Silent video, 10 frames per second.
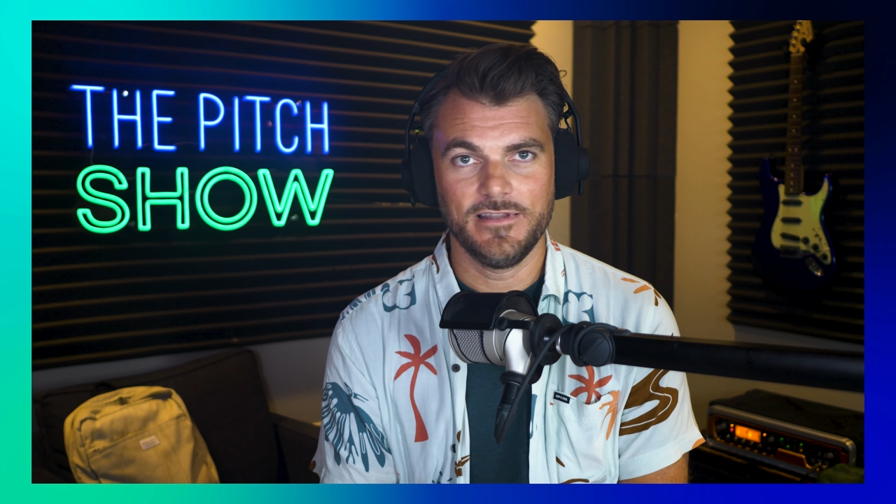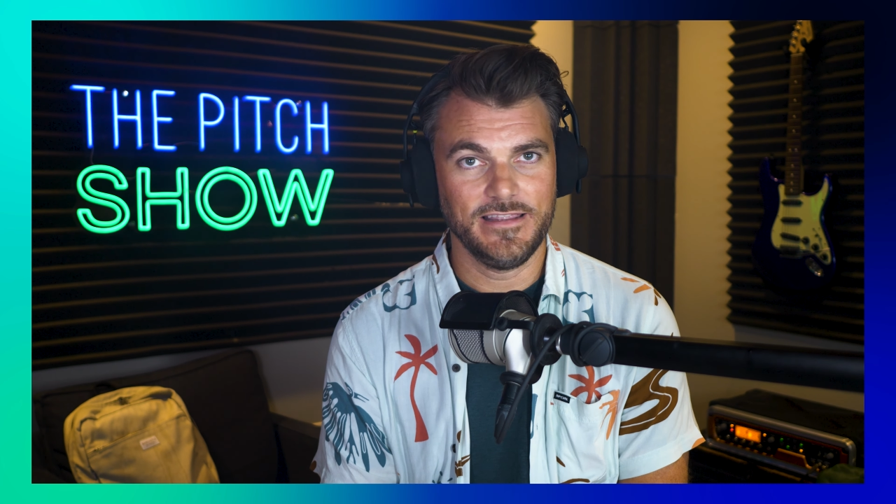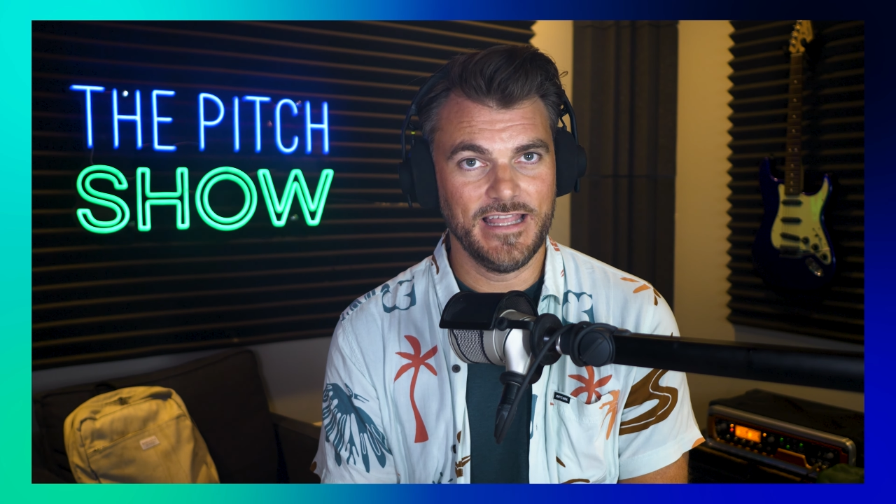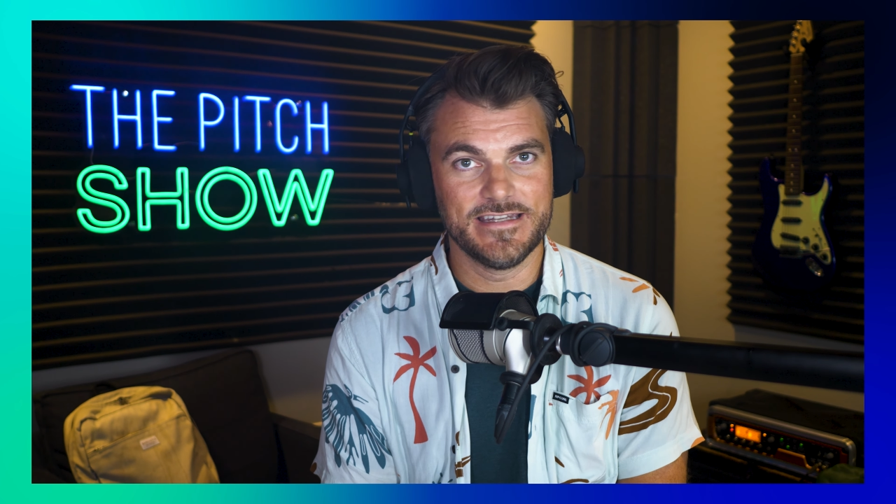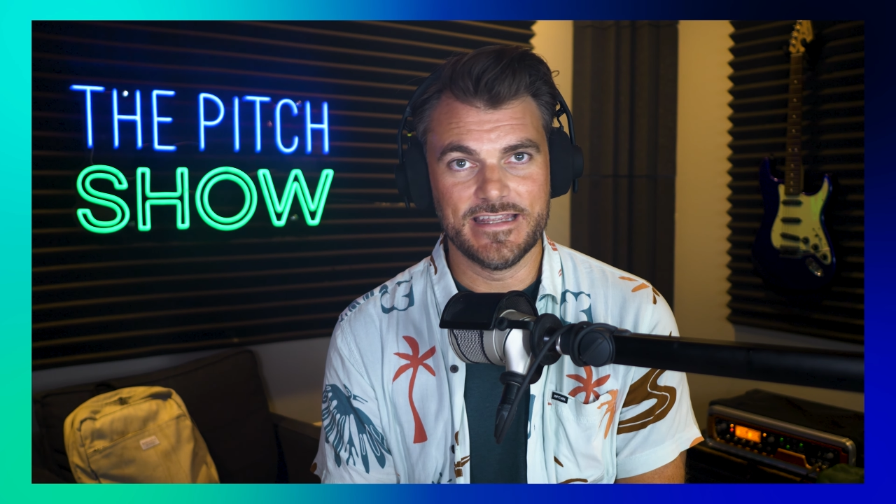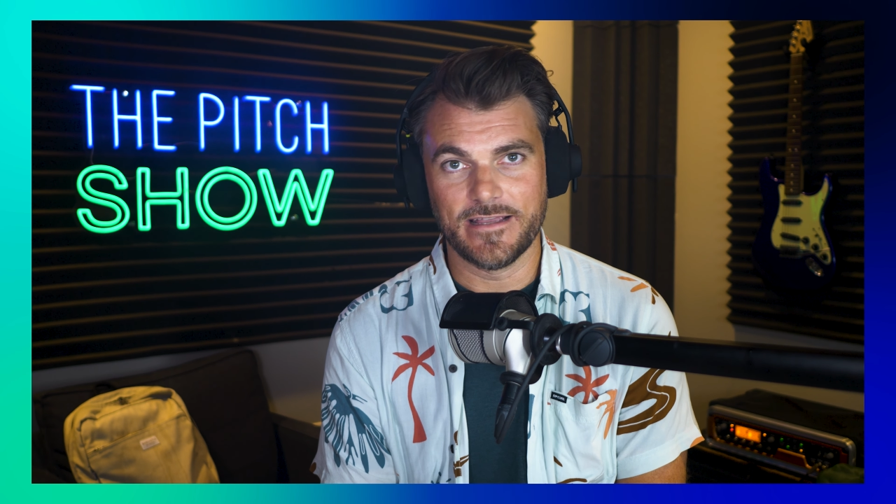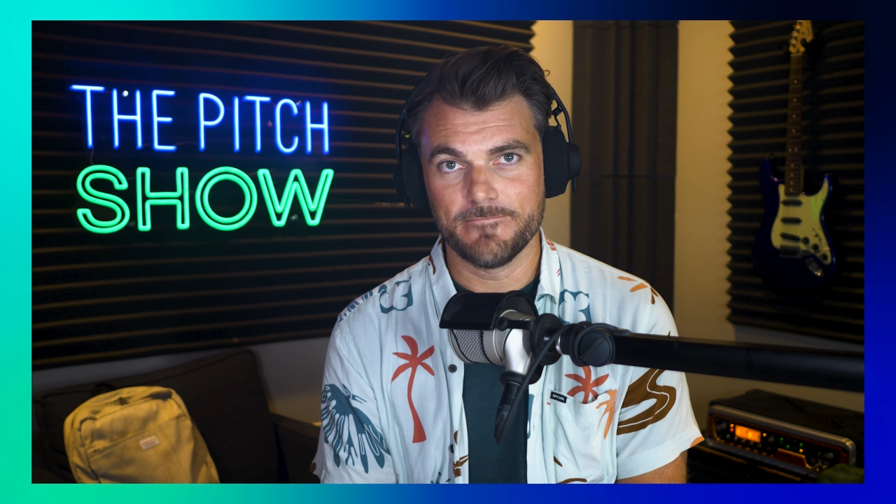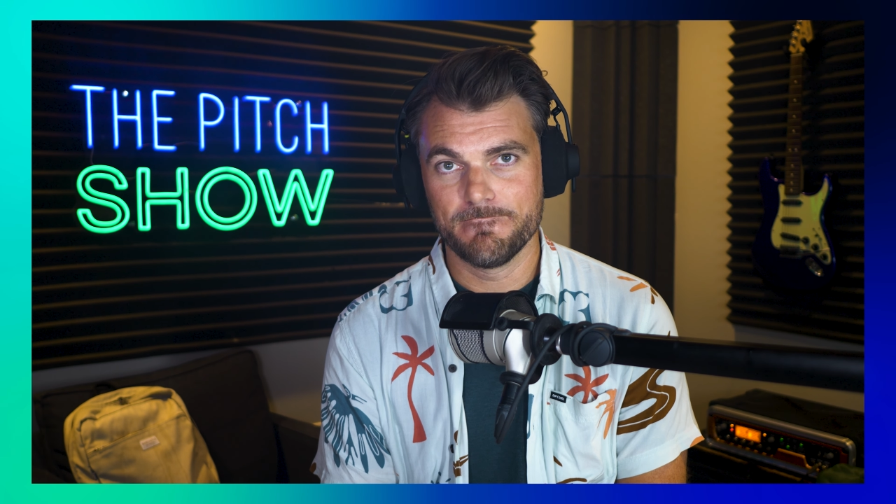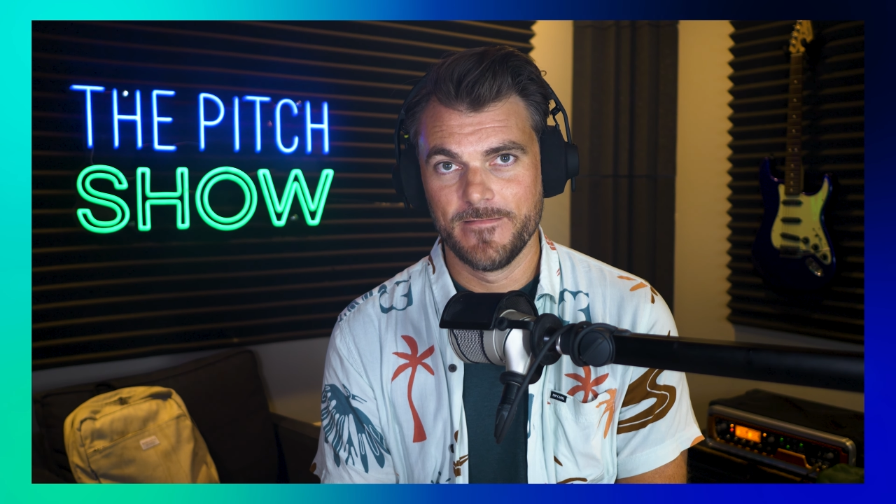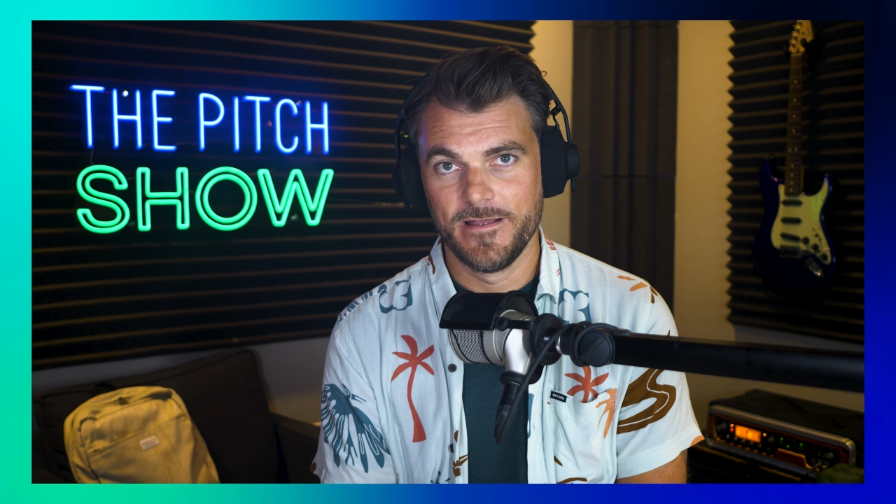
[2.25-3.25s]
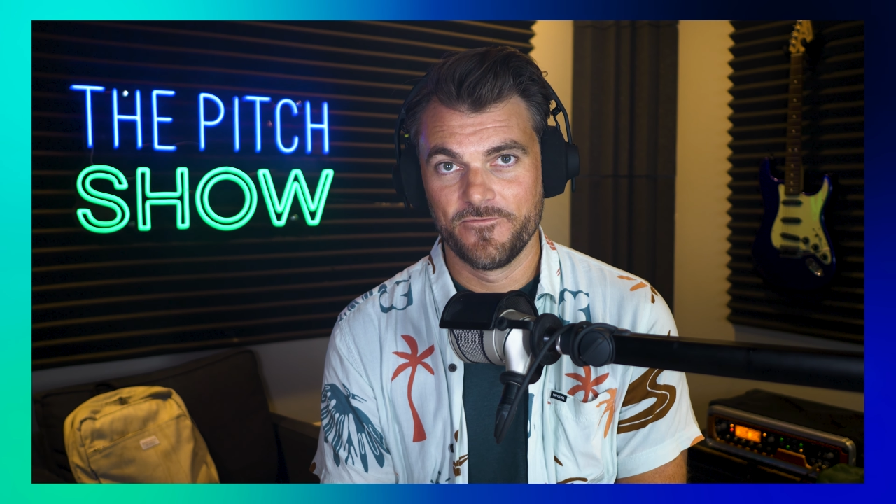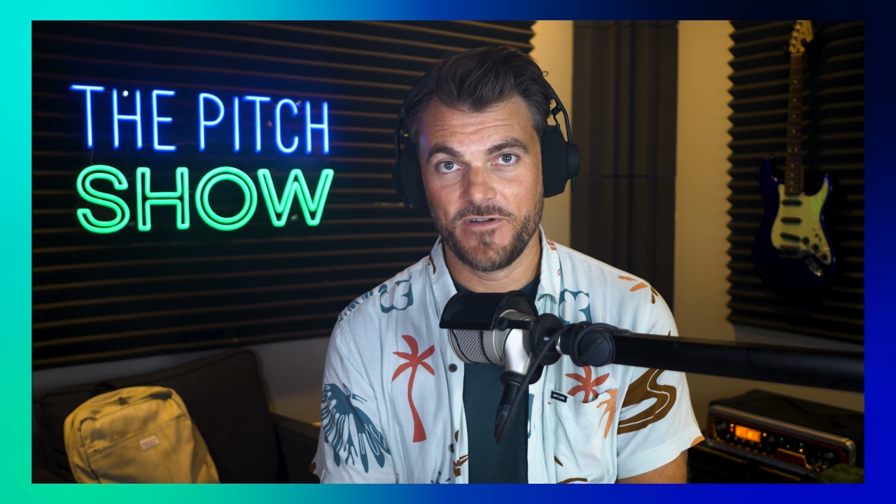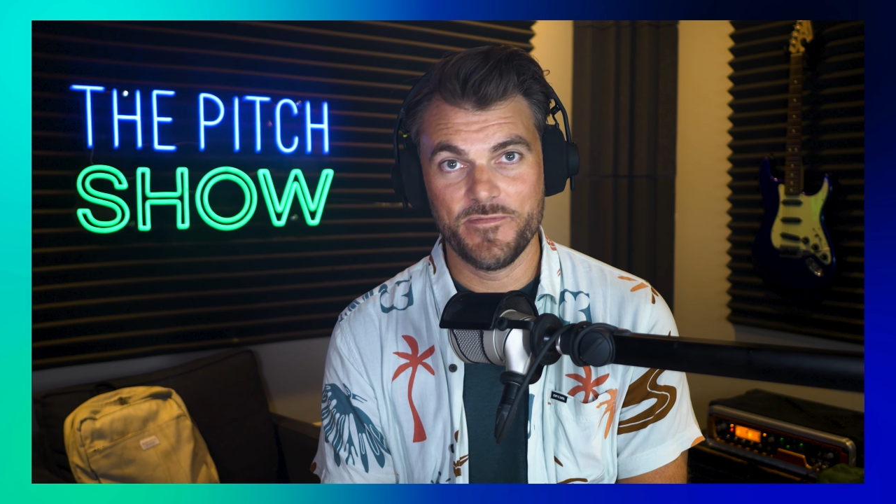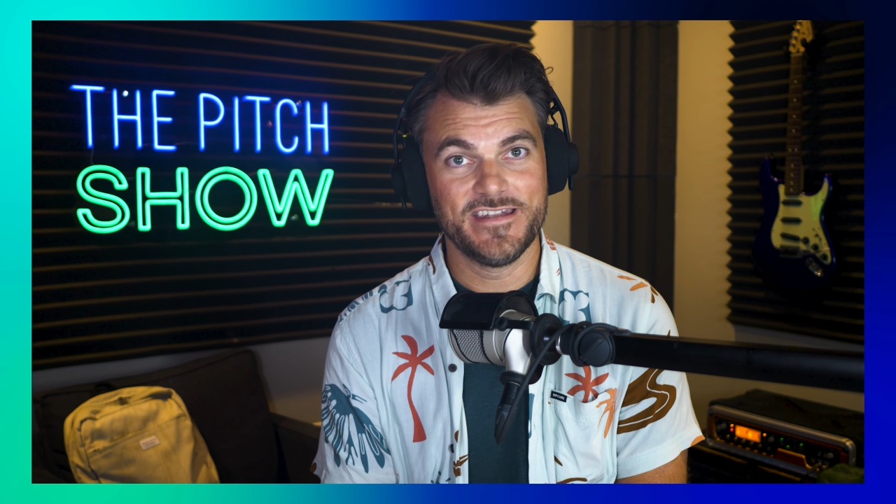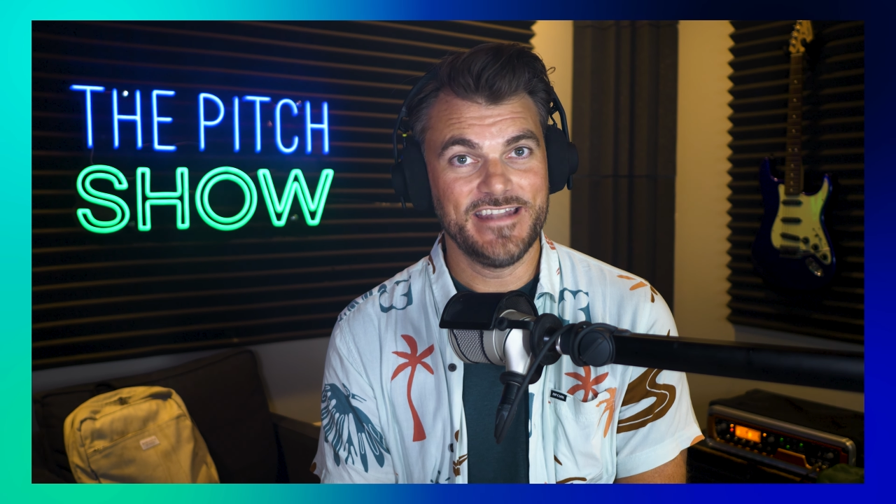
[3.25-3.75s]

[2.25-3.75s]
Lending. From the